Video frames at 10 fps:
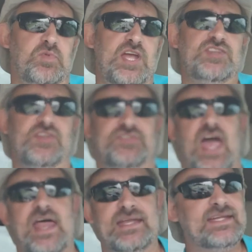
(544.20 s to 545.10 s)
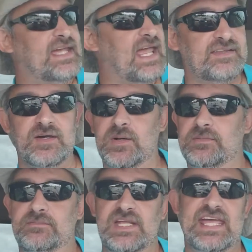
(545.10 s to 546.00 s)
We just got to. You can't do it.
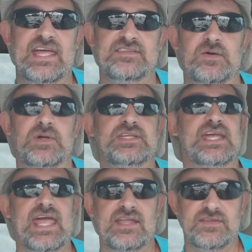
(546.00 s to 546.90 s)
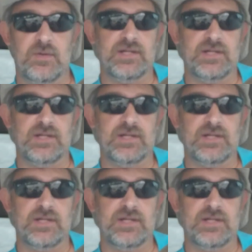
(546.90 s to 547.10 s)
You can't do it. You can't do